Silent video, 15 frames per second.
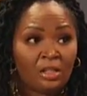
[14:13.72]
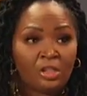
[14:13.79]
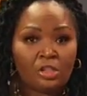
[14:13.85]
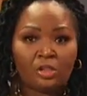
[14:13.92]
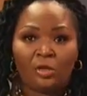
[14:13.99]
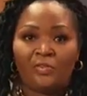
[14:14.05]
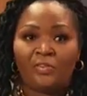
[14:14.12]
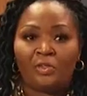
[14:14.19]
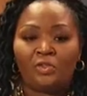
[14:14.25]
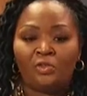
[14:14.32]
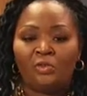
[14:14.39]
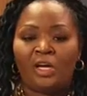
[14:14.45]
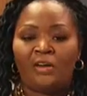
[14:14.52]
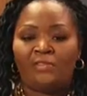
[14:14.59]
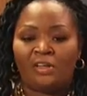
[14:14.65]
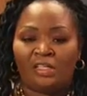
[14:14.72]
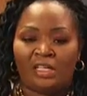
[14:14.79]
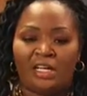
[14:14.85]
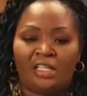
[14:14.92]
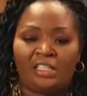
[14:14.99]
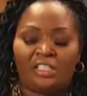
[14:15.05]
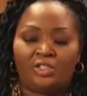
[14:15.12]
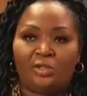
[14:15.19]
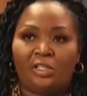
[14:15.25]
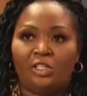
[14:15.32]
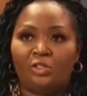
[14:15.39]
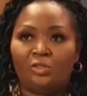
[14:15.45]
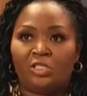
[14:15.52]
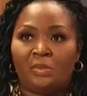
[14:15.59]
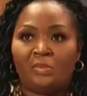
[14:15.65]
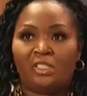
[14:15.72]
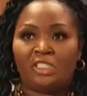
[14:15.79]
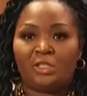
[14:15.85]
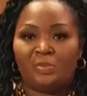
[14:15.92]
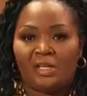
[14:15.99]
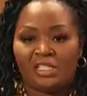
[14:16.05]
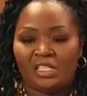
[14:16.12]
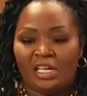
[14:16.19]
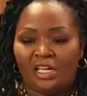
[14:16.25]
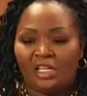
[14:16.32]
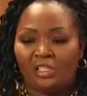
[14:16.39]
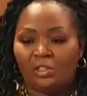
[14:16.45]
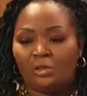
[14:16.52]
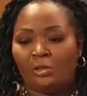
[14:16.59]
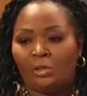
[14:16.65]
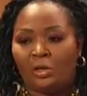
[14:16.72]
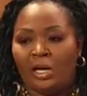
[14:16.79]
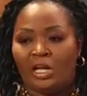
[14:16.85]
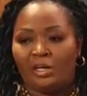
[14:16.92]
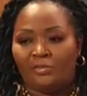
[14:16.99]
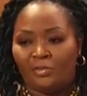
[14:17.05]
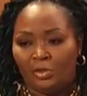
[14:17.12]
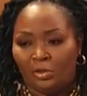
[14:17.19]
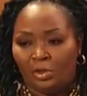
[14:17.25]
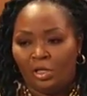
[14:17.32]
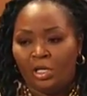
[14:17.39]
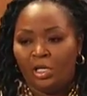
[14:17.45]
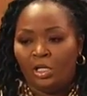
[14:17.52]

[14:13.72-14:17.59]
So if you do have a client that's trying to do something spectacular or out of your,